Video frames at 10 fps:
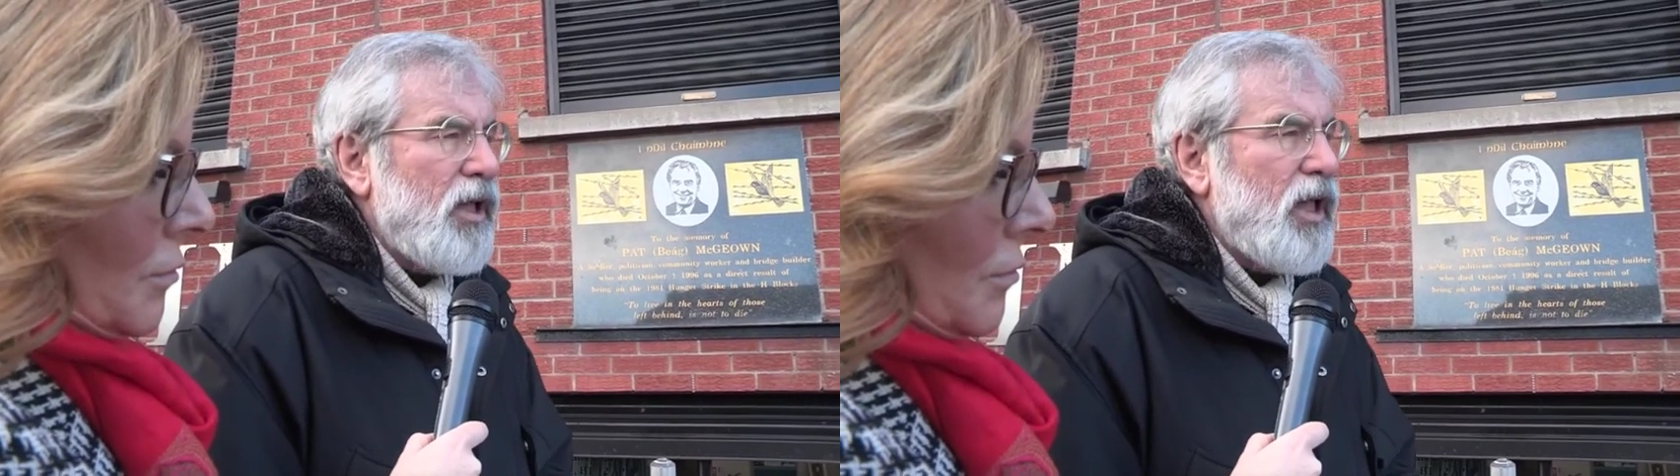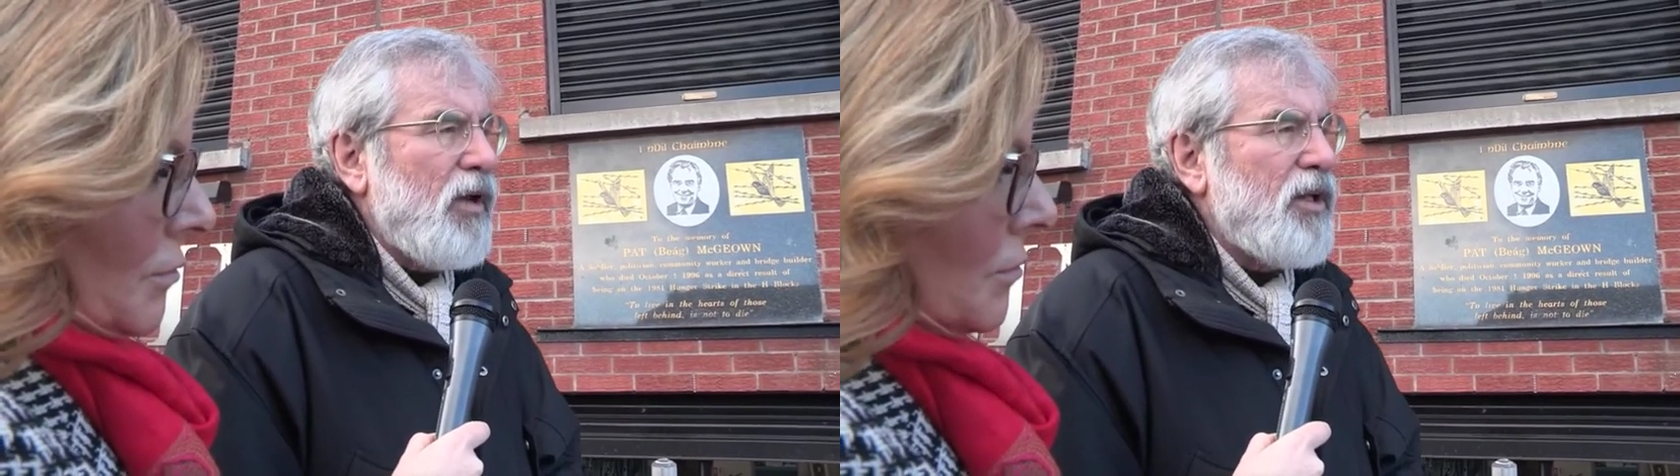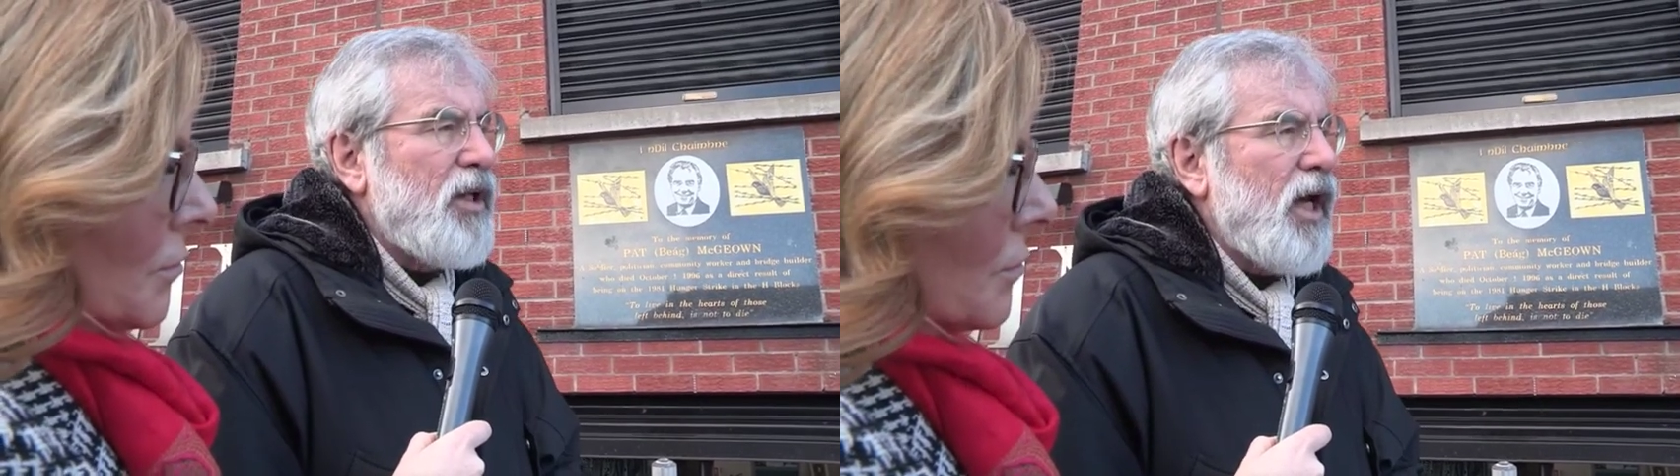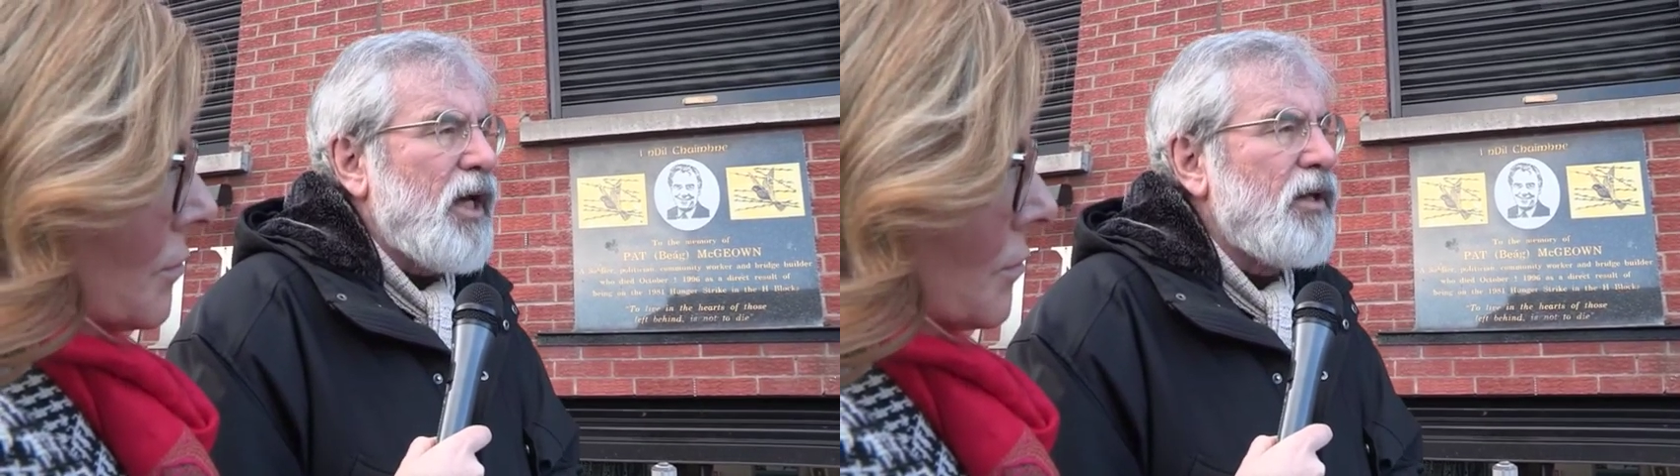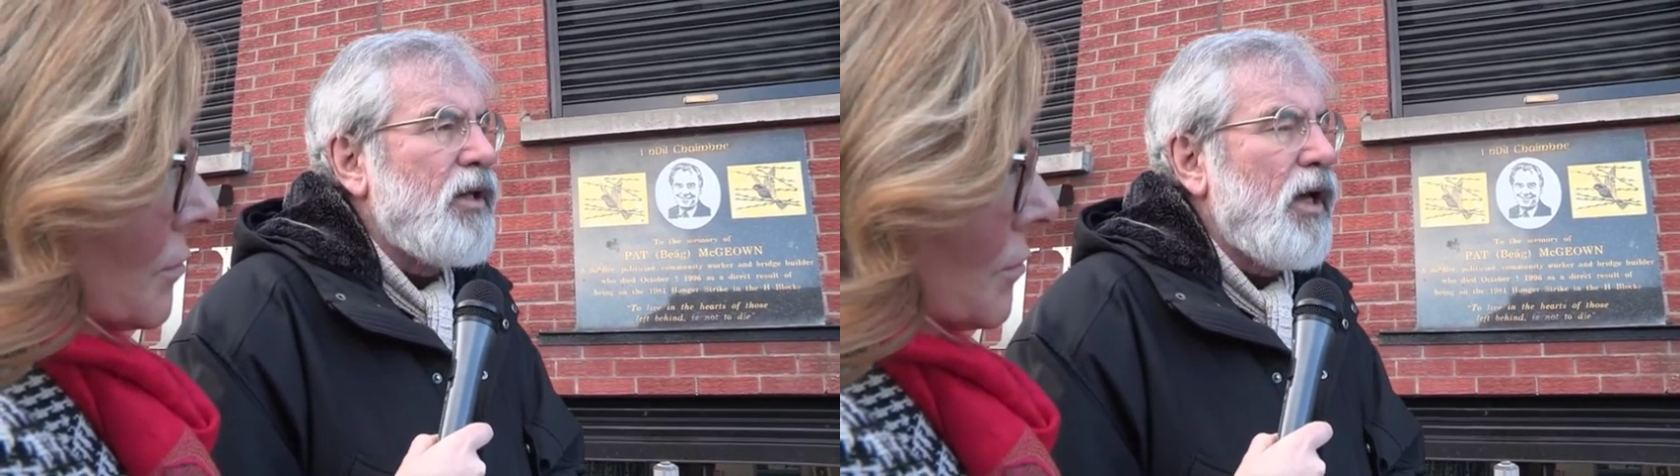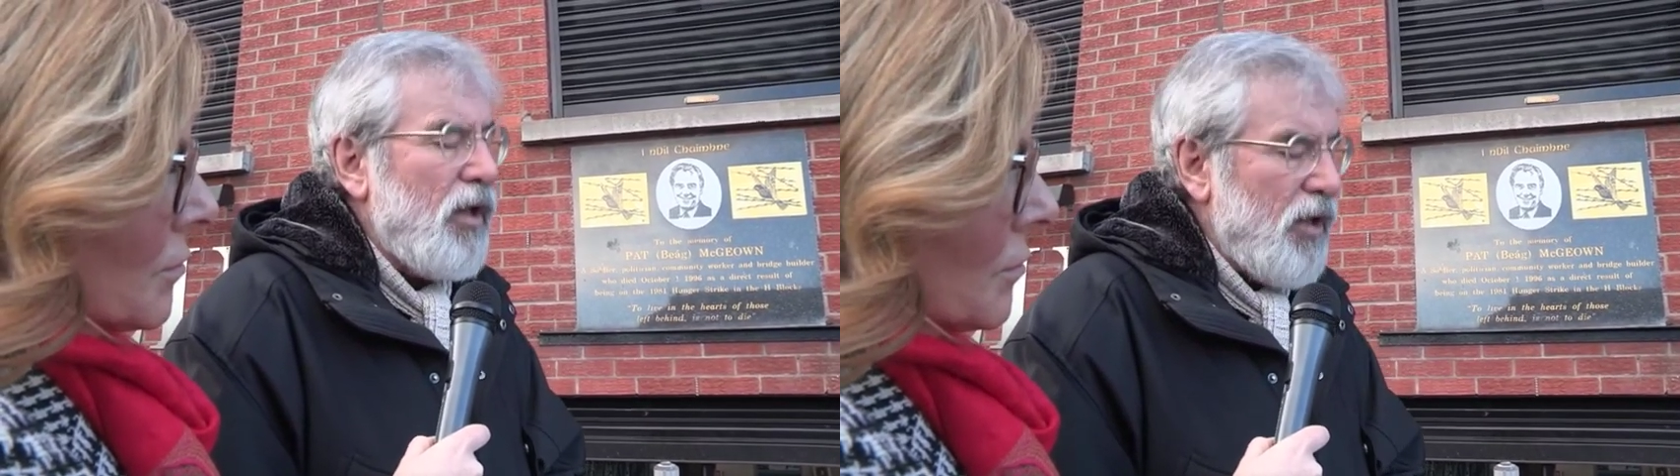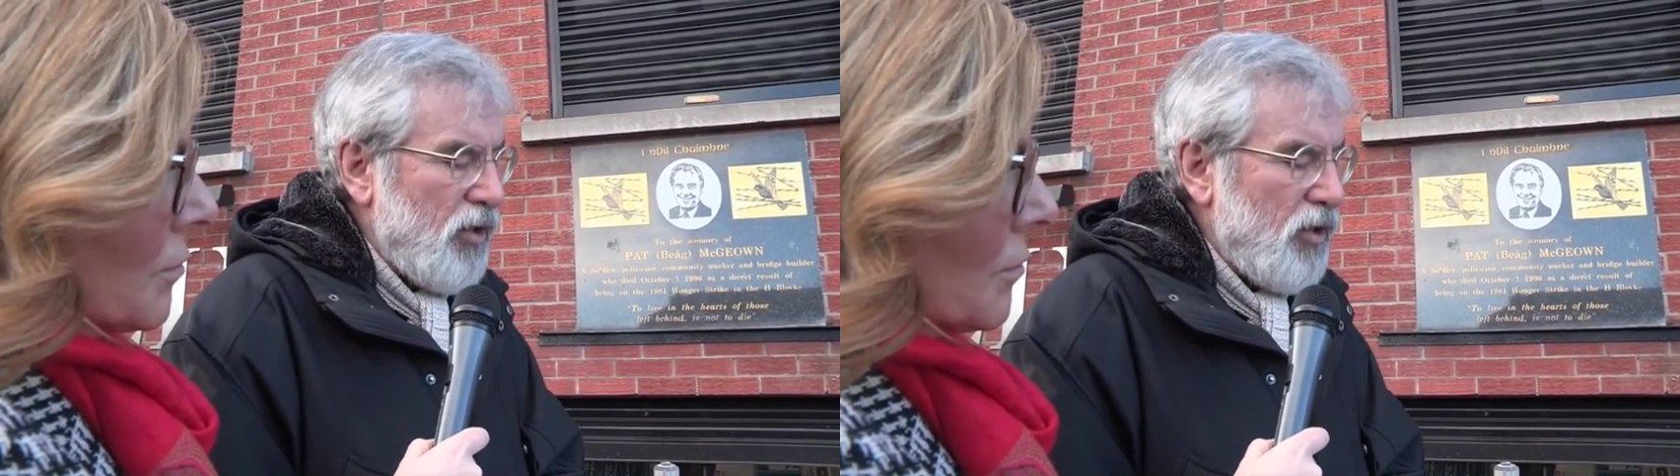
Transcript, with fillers: to maintain the